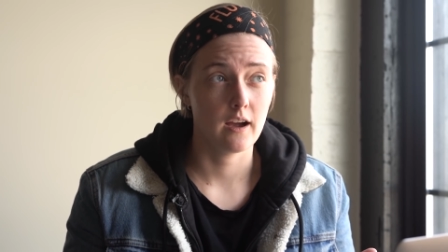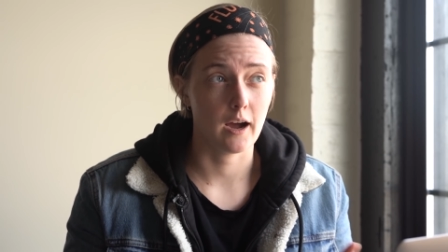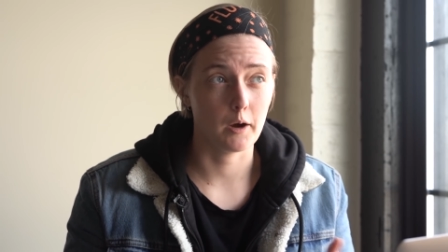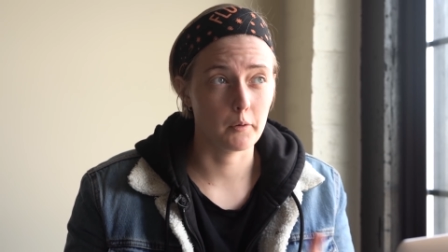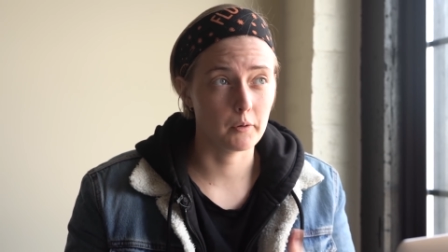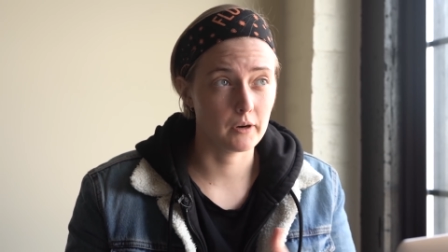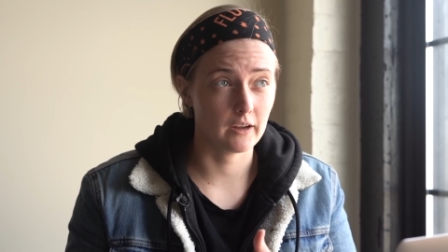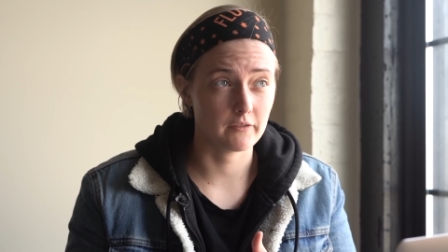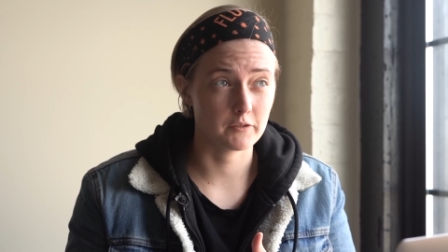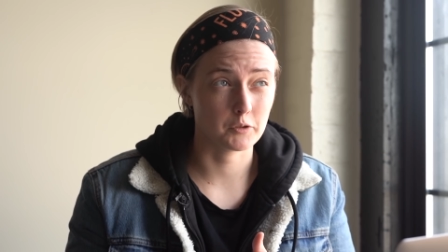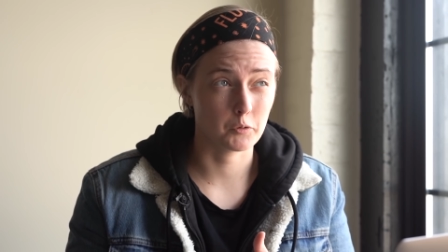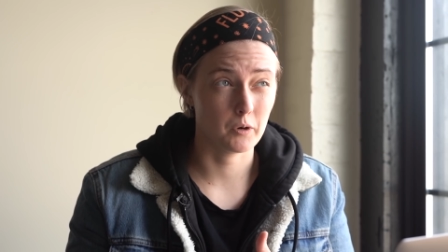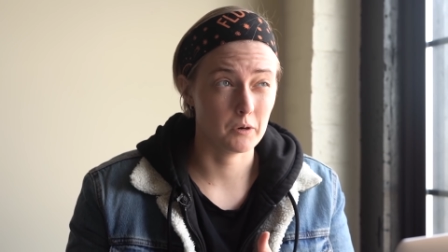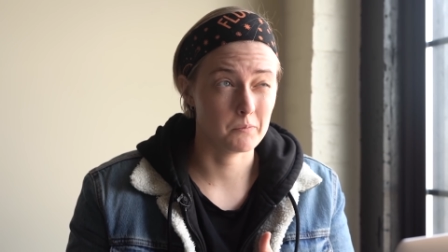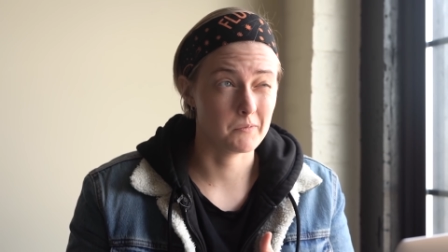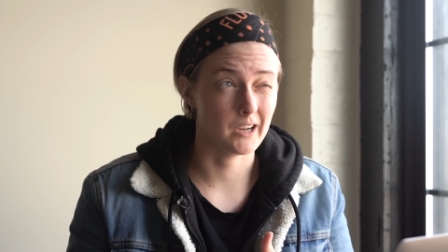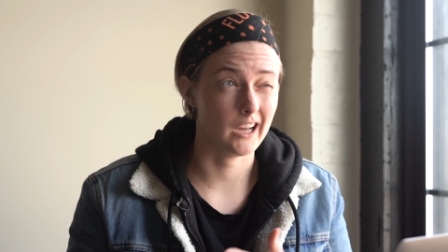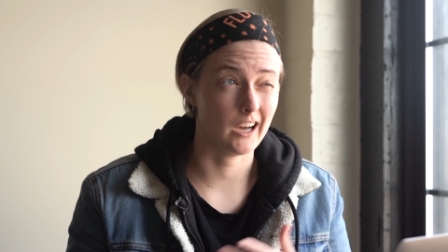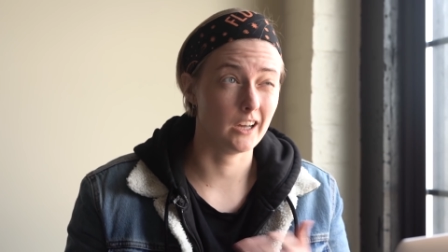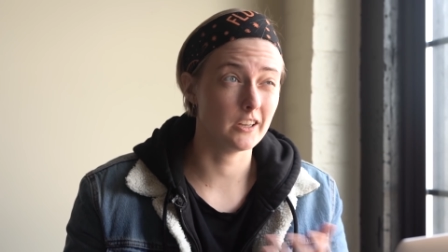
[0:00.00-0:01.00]
I would have to wear
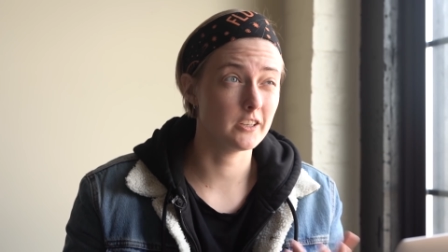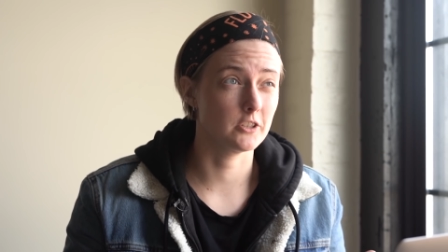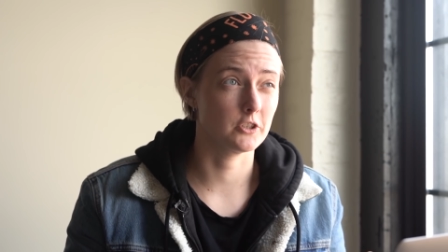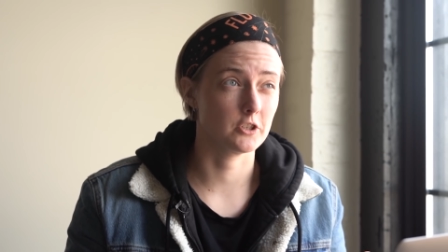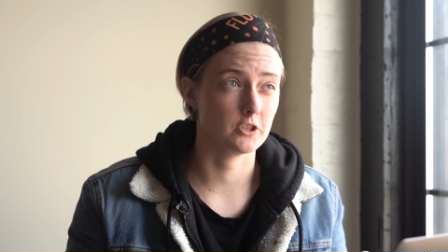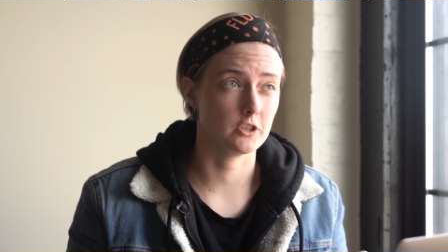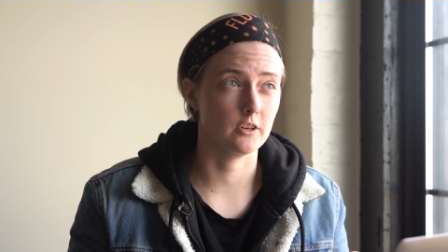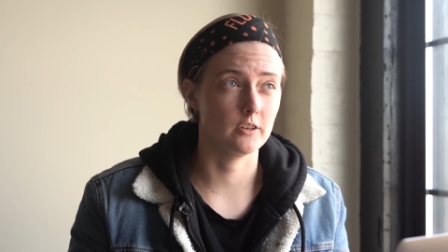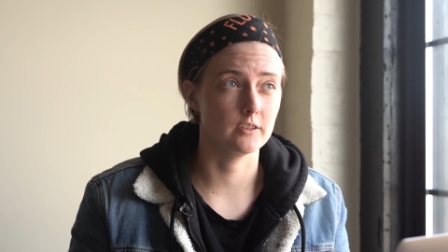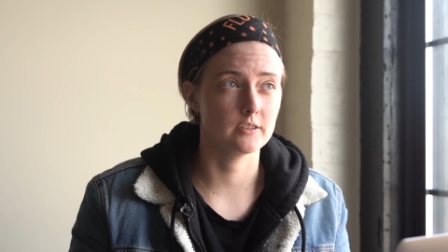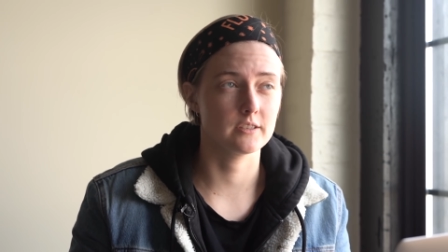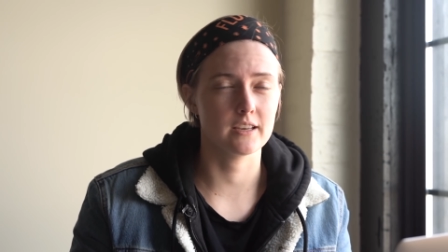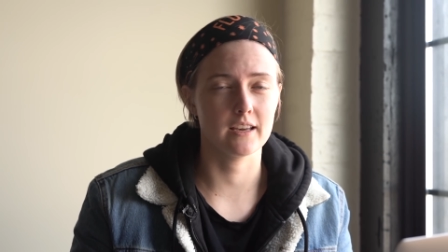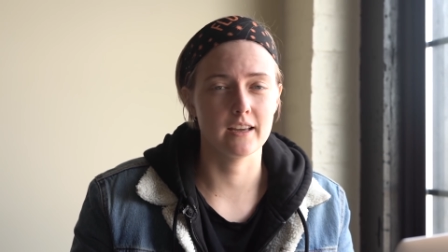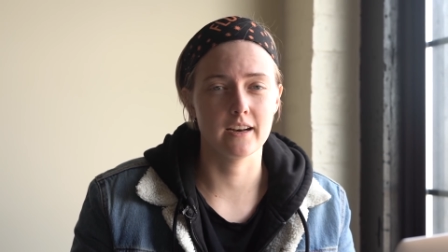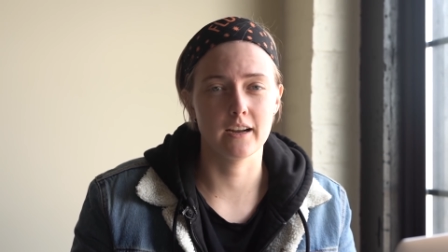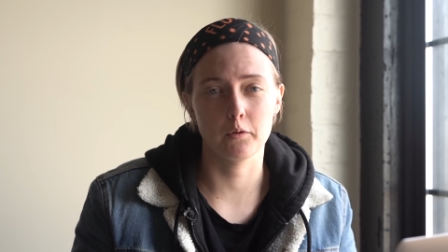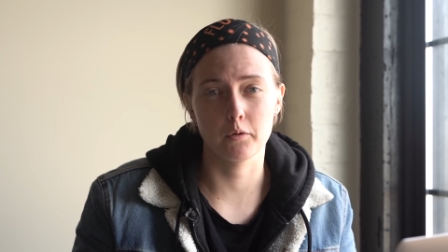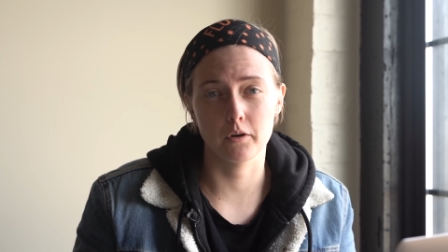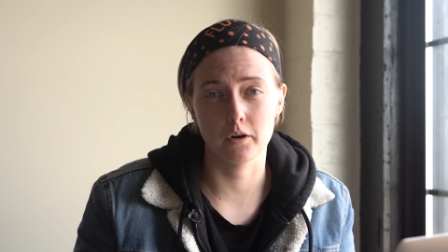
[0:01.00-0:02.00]
my other shirts
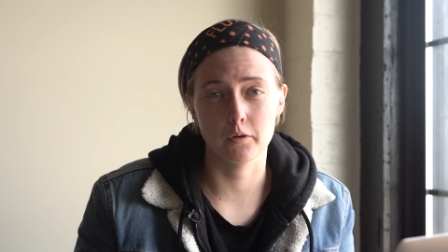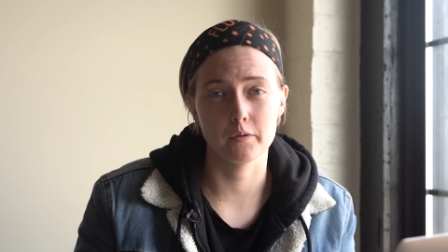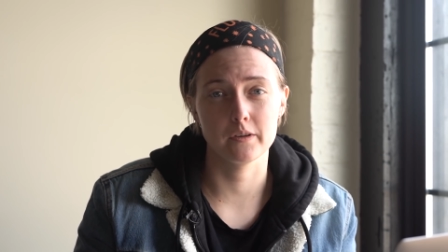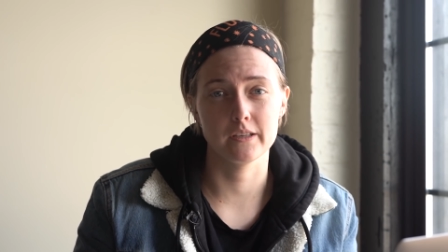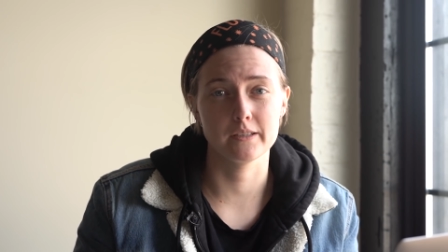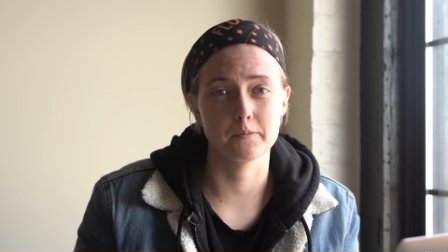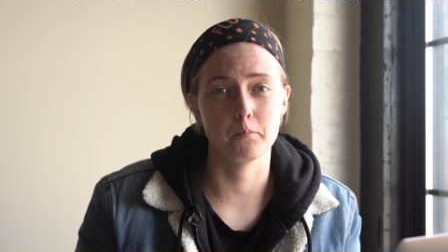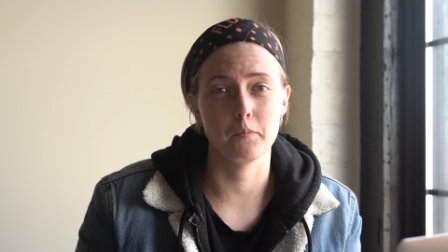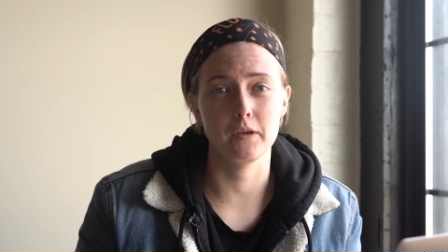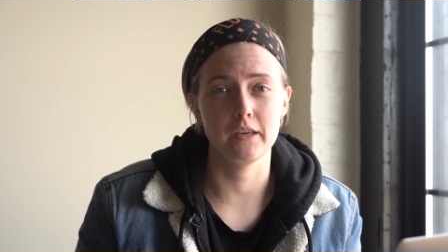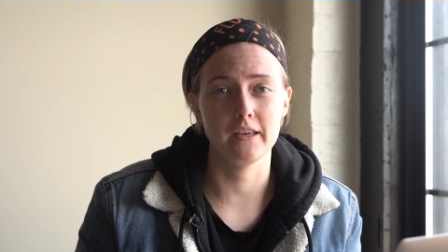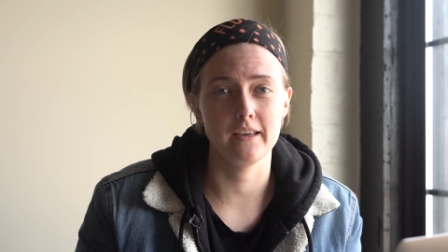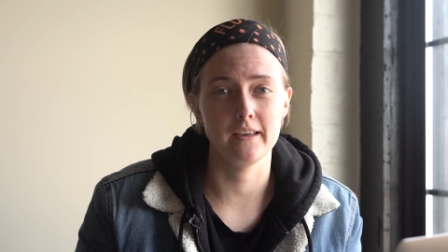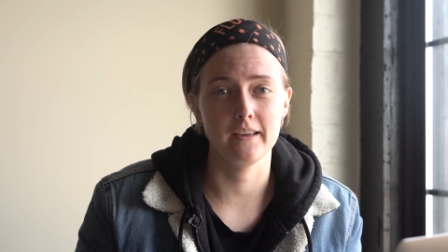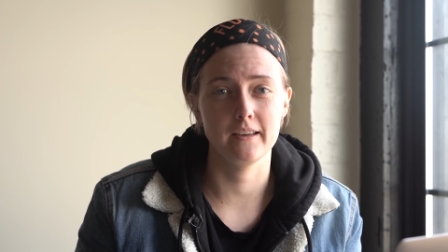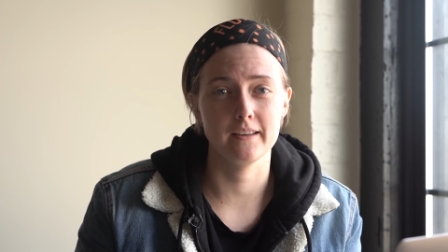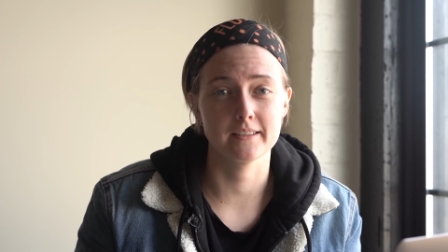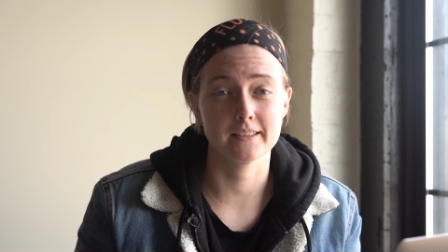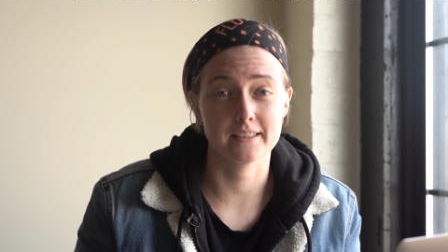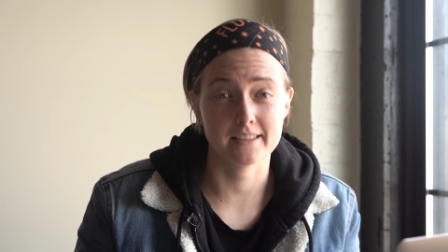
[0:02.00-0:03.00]
and I would always
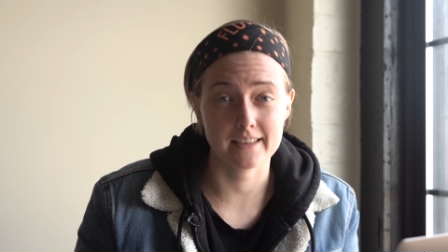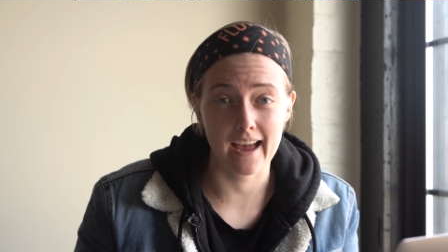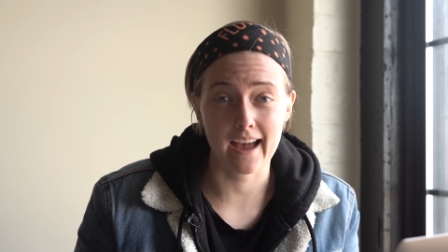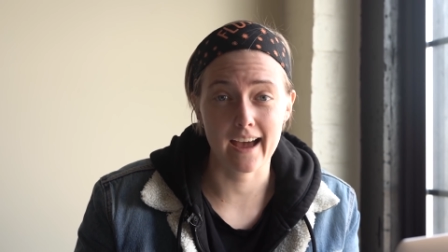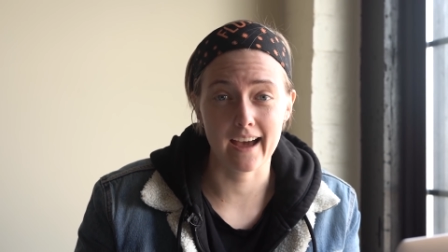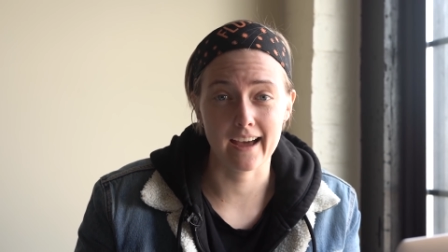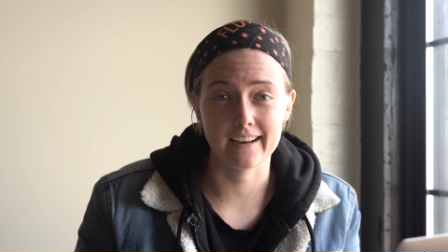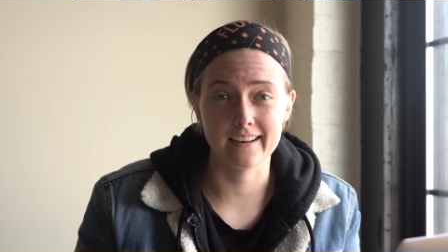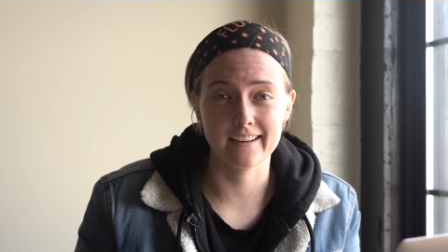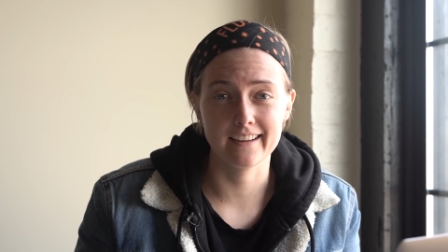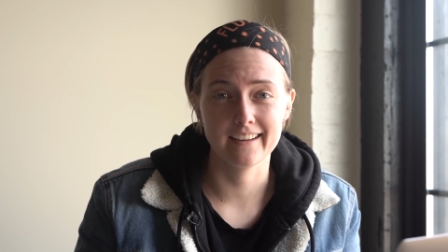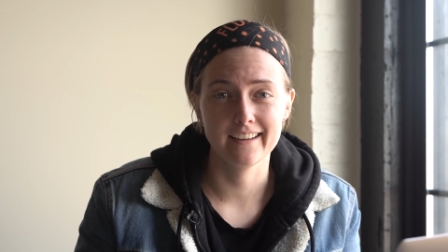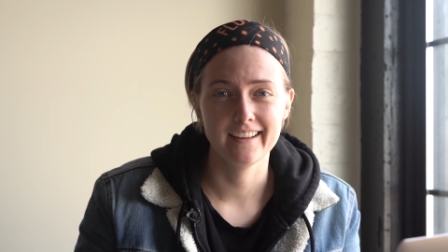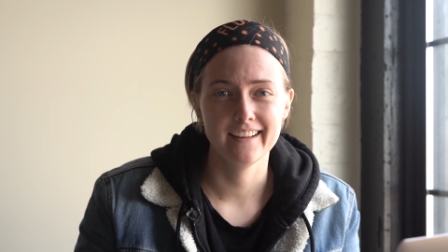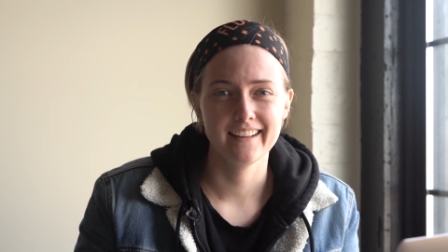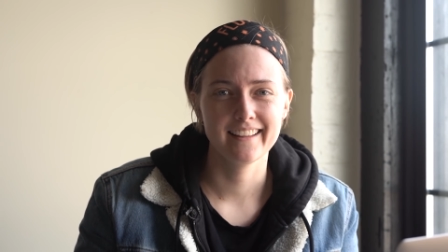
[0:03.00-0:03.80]
be sad